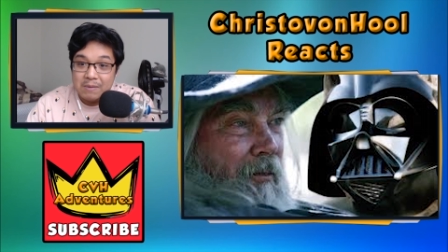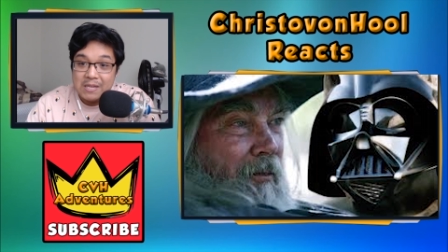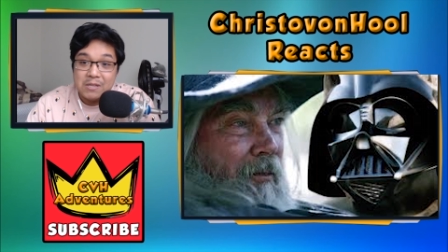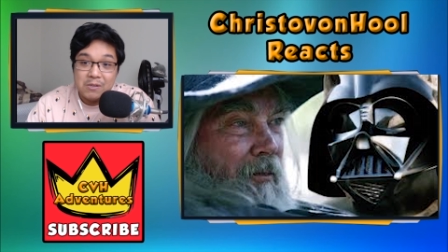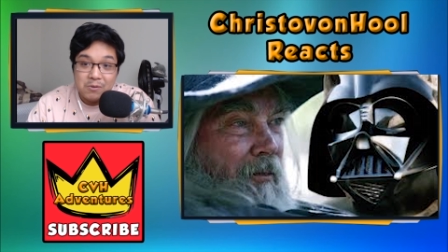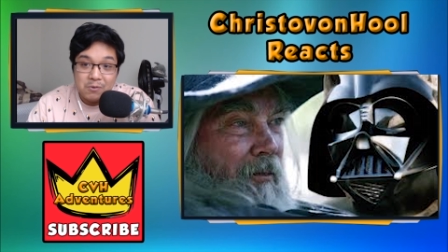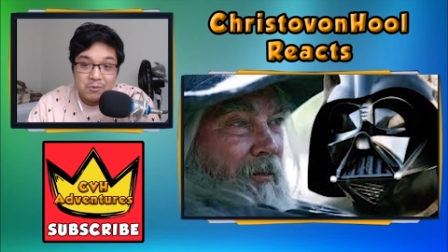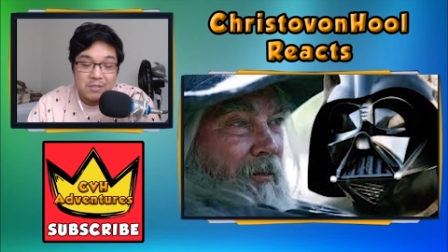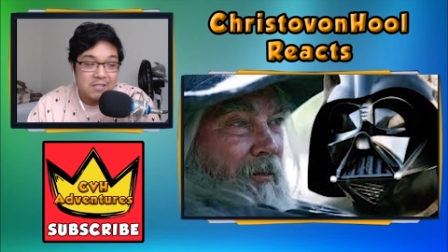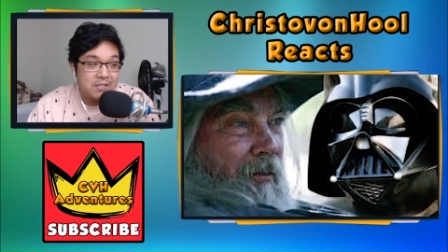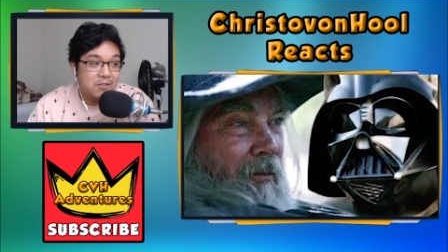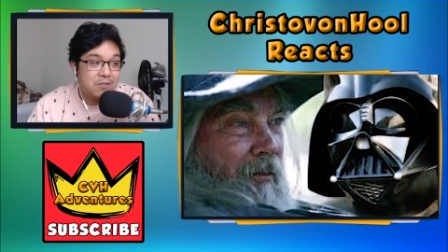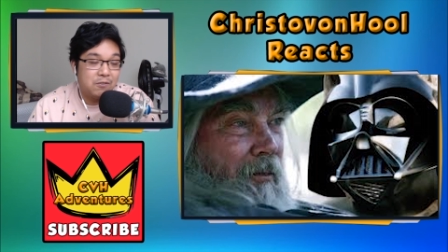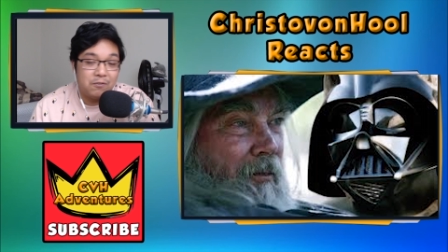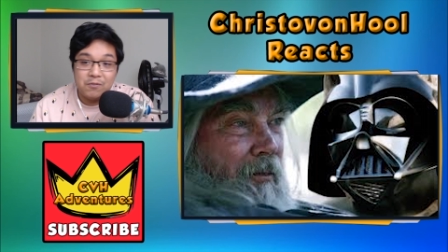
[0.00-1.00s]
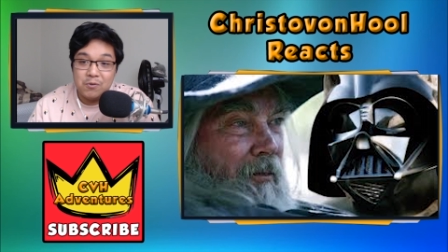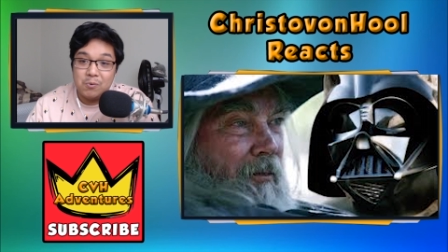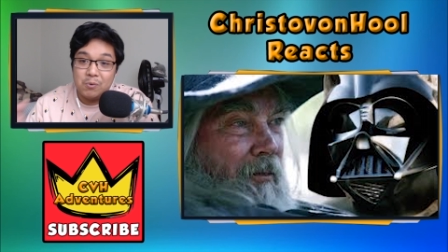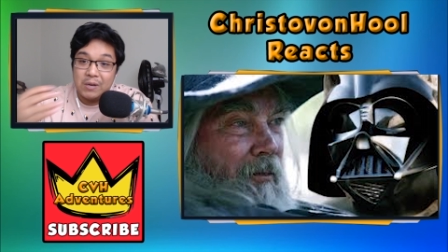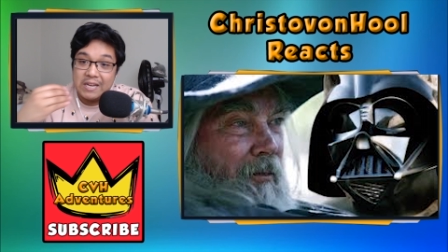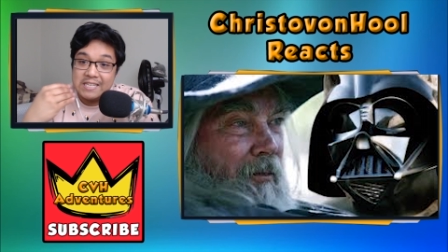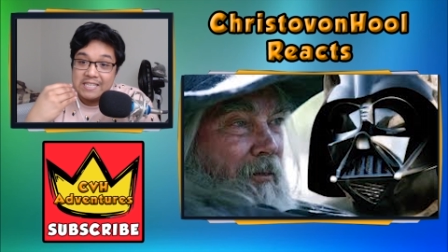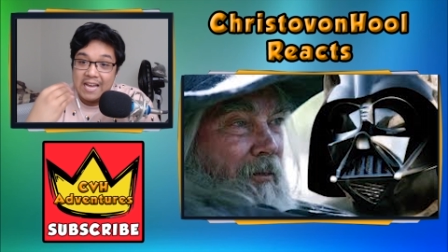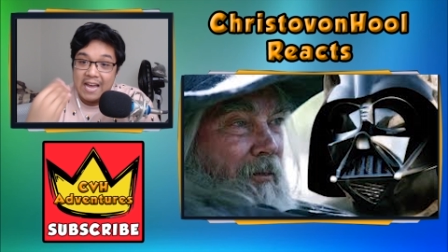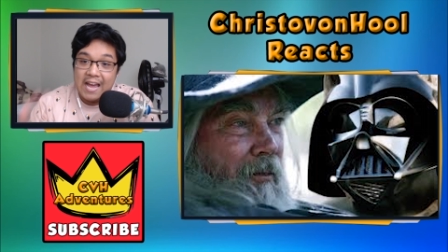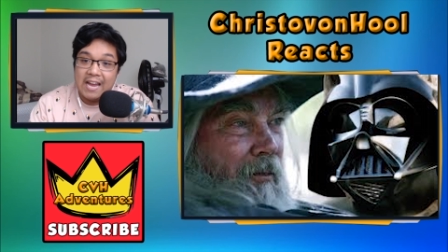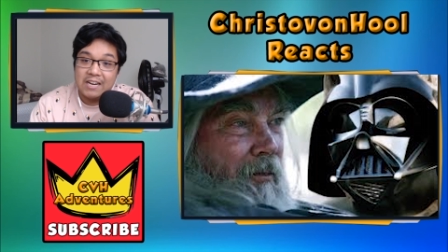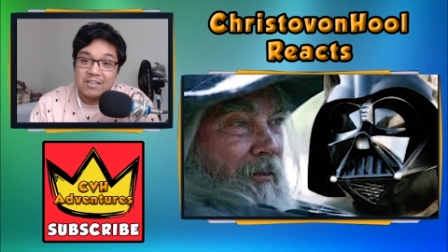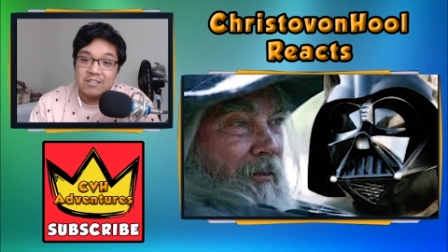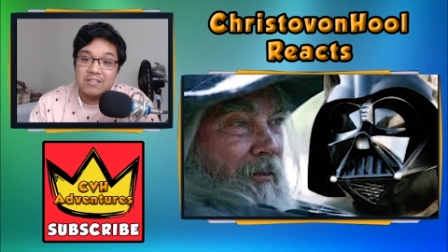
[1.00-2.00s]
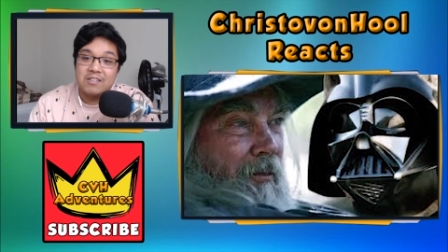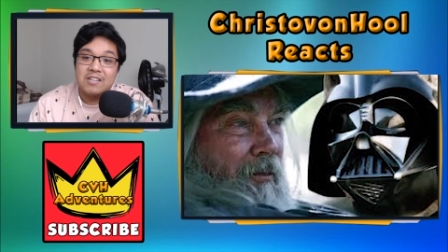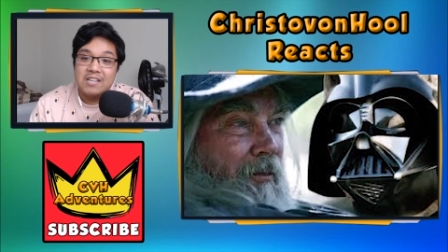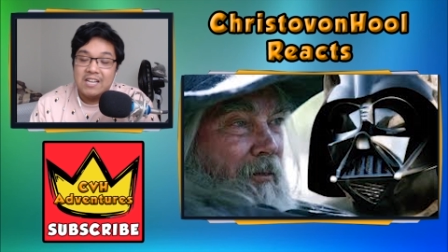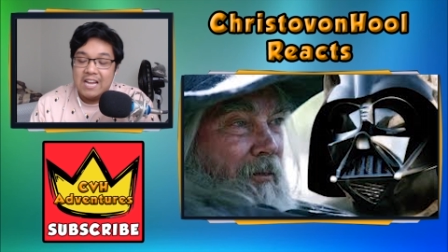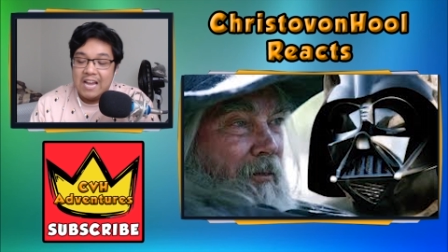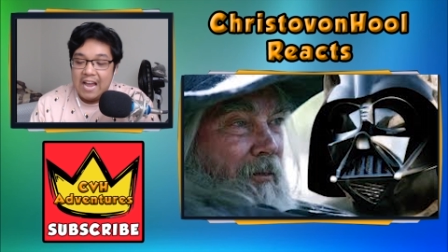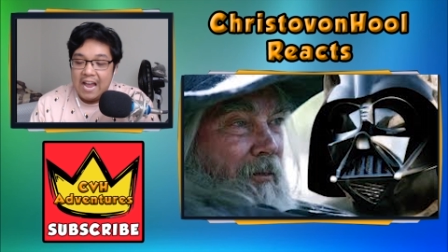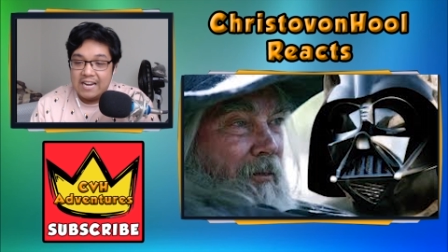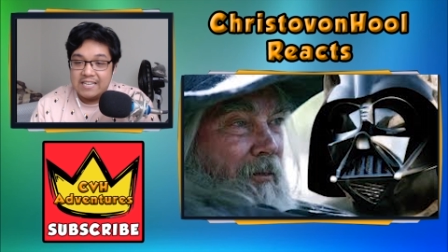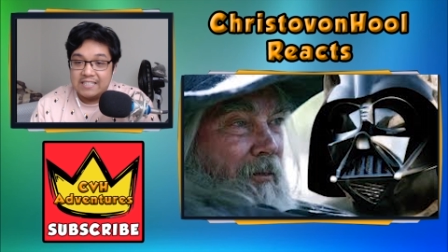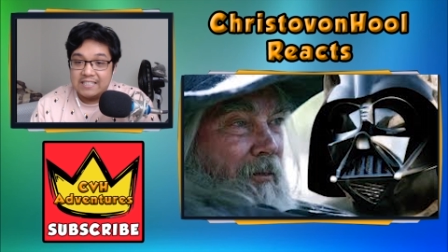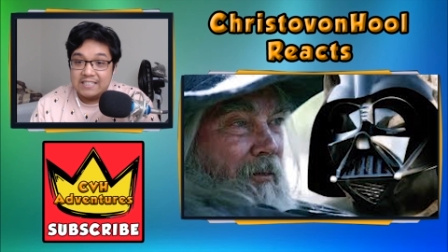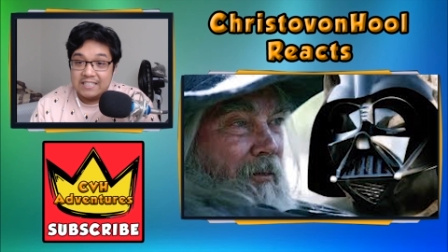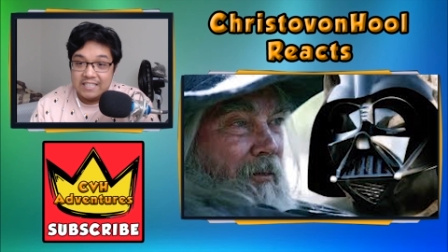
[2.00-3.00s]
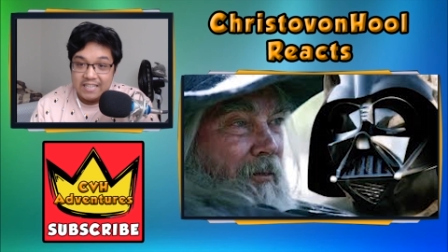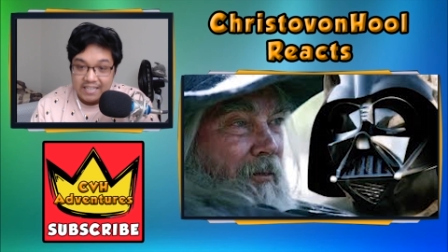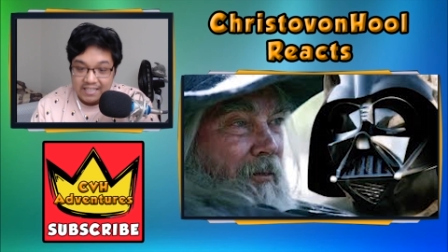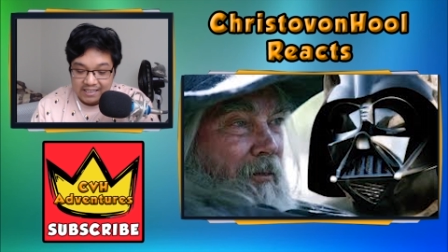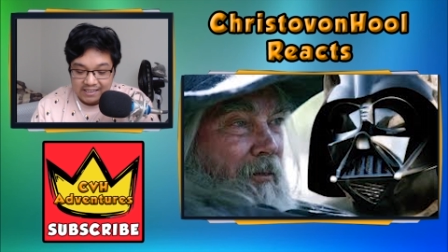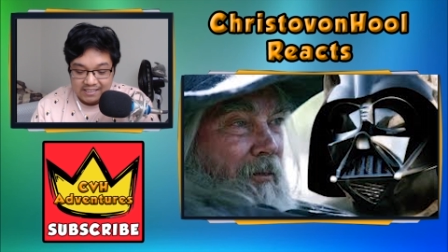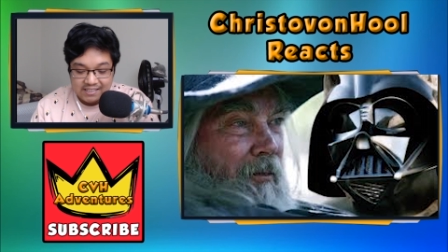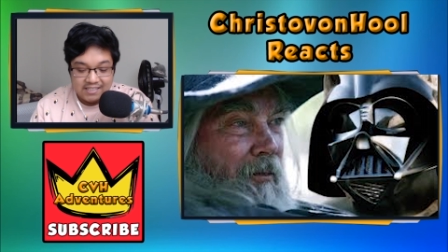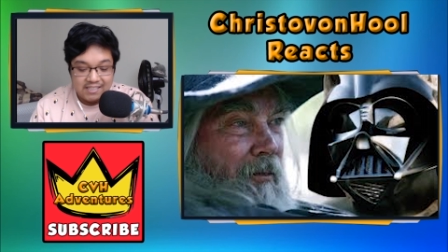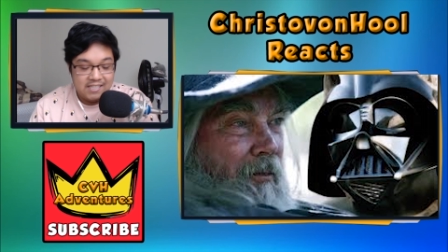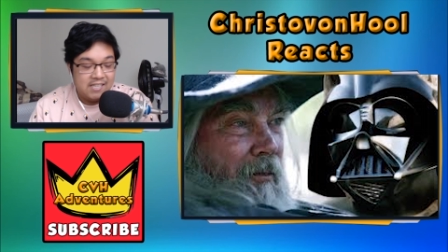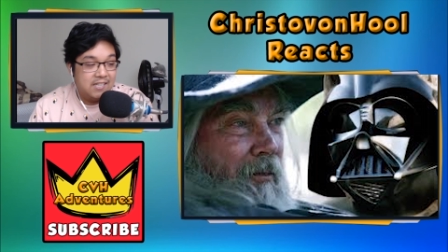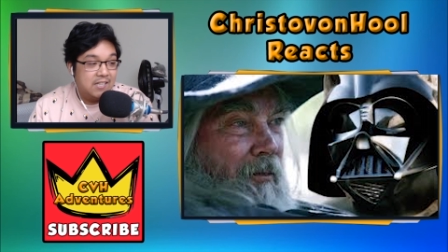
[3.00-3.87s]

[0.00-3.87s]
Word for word: He uses it to fuel his anger and his skills.